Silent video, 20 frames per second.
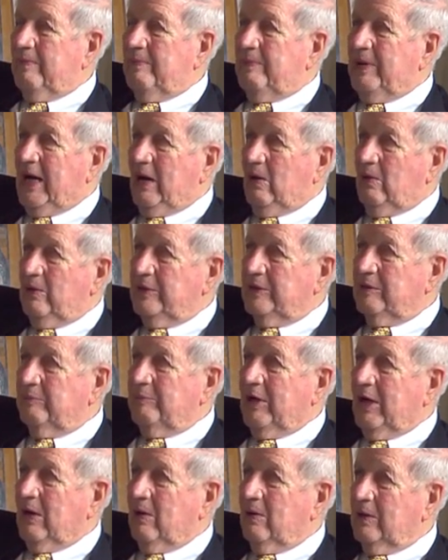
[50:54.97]
Power to the
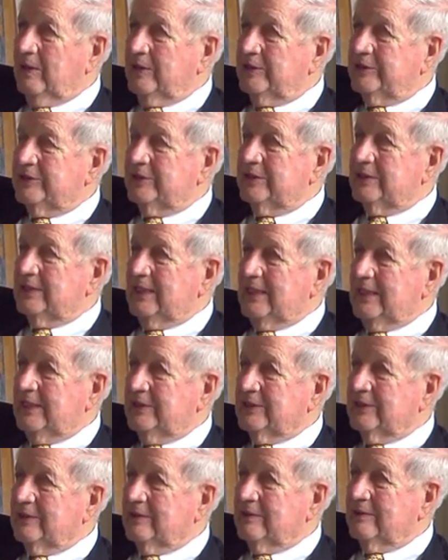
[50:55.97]
powerless
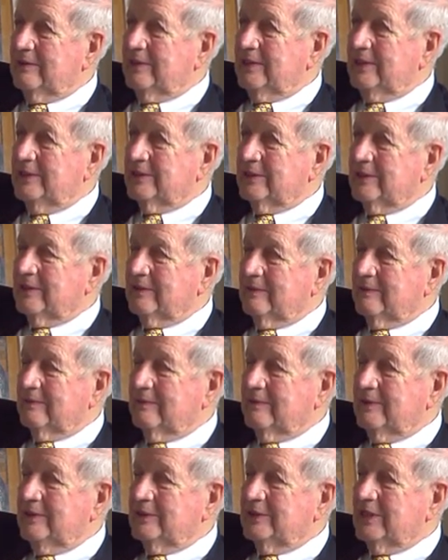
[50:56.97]
is a is a
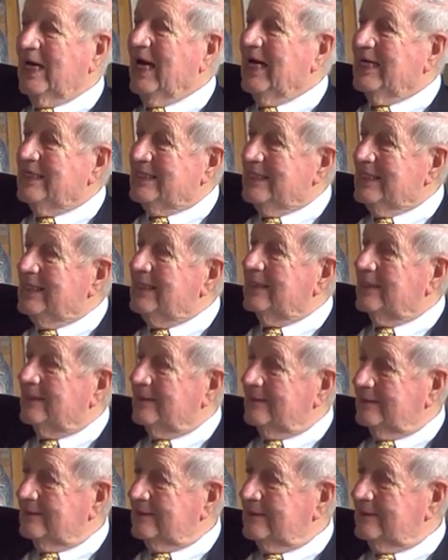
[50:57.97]
is an
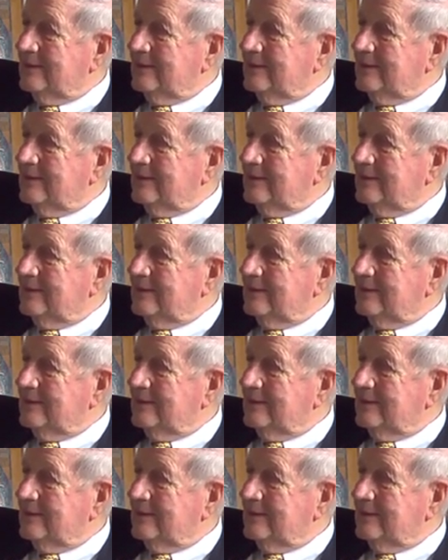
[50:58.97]
idea